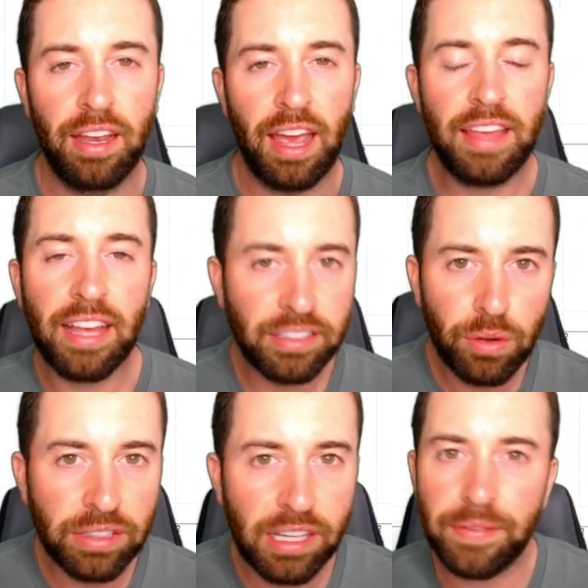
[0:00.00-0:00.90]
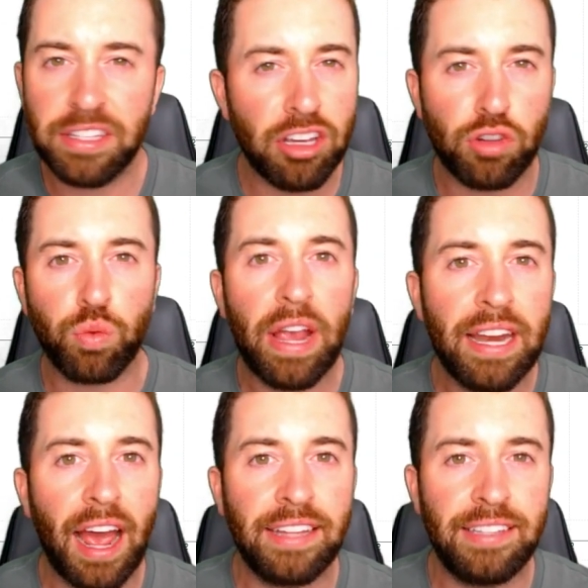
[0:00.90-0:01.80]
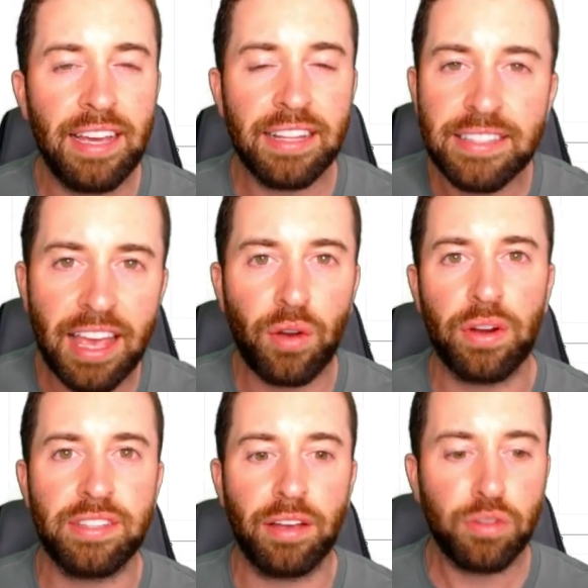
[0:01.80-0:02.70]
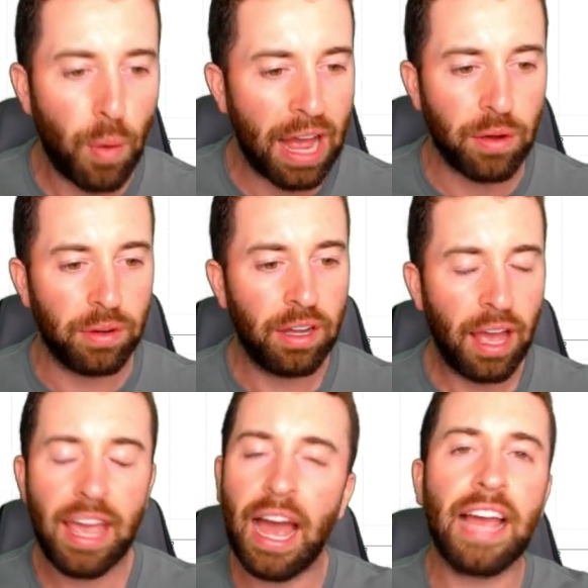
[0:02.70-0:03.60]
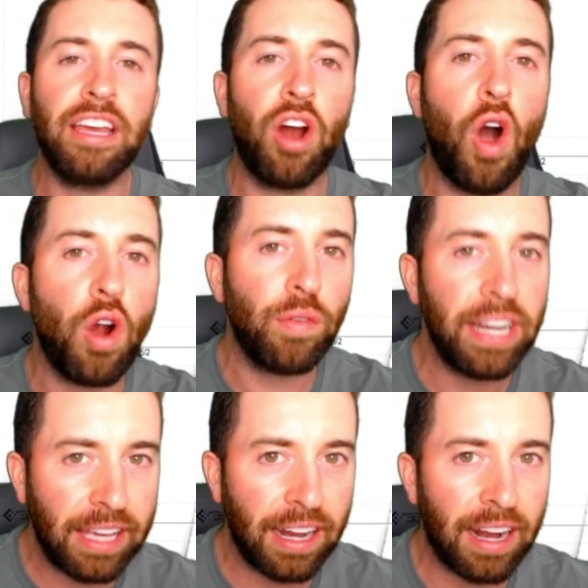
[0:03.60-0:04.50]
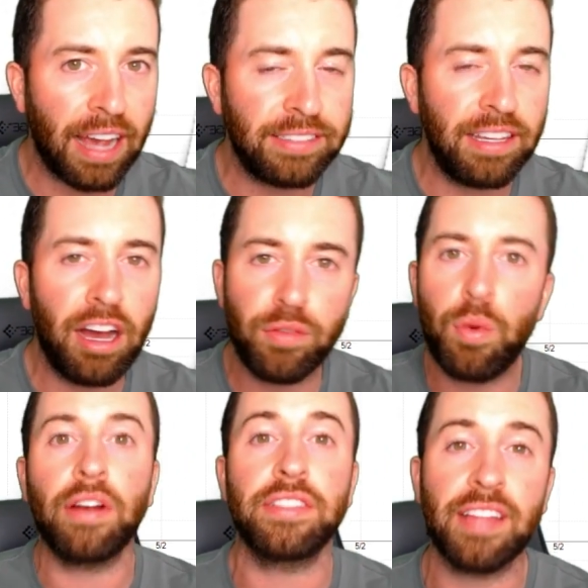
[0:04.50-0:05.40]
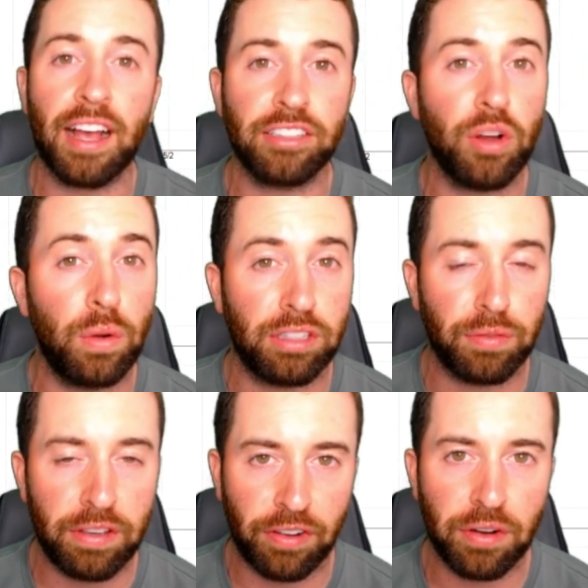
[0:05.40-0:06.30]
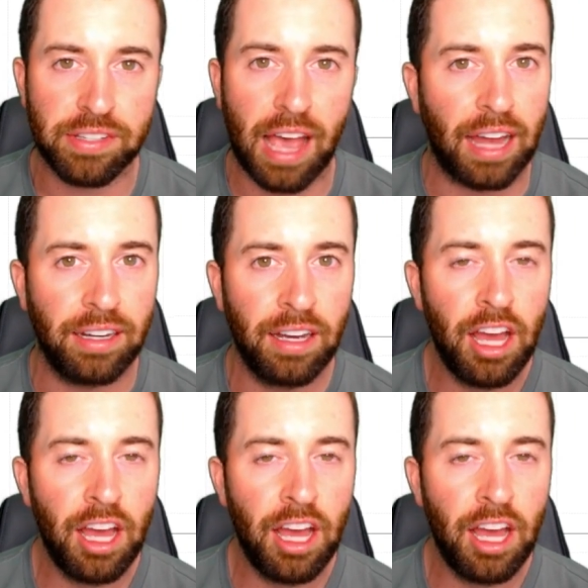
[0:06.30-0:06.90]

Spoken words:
And that's going to give us a great idea and say to ourselves, wow, hey, I can already get an idea of where stocks are going to reverse at.